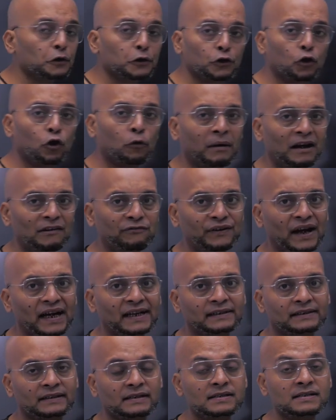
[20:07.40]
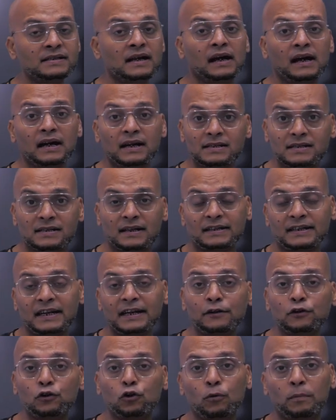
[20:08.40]
Global factors,
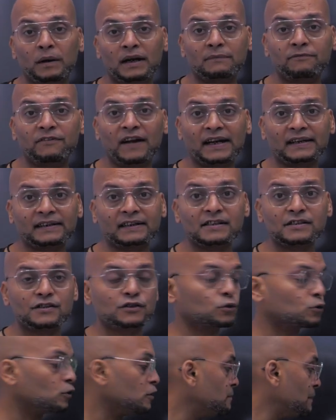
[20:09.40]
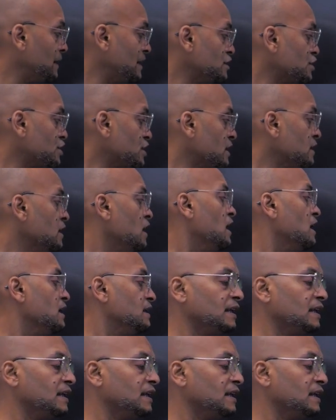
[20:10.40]
certain global factors you could mention.